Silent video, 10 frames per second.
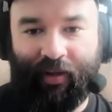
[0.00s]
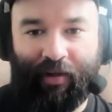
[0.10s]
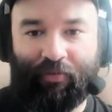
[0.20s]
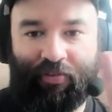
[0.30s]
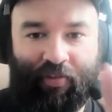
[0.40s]

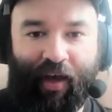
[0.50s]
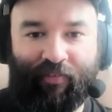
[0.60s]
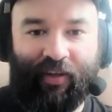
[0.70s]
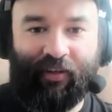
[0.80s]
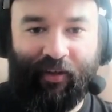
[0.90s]
That will
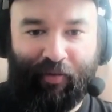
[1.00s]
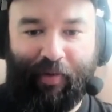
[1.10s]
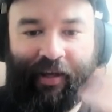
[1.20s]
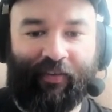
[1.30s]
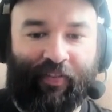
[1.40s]
save it and
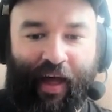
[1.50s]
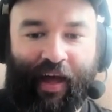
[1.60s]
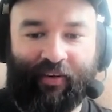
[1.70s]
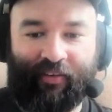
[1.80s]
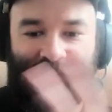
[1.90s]
make it
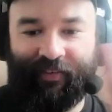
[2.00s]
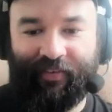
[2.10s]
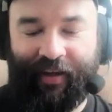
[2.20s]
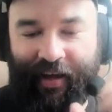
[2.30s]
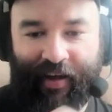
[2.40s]
that
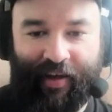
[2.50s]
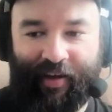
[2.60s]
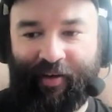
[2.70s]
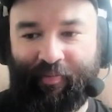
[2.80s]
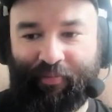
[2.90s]

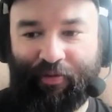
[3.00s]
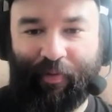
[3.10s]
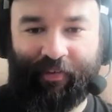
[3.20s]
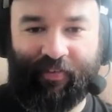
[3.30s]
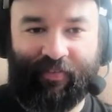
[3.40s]

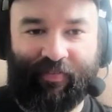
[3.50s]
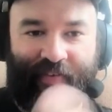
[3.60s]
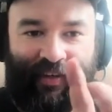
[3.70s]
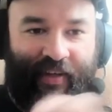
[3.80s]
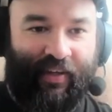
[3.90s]
perspective
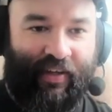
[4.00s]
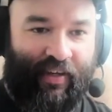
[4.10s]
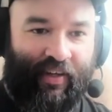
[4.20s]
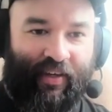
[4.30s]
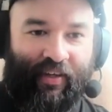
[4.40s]

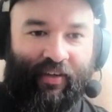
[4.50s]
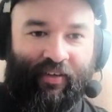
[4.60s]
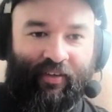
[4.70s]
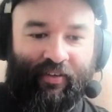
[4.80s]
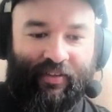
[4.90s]

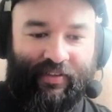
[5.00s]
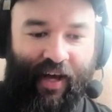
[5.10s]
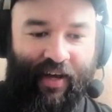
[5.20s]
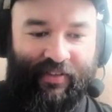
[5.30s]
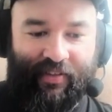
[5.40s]

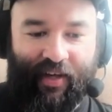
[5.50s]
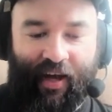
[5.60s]
size.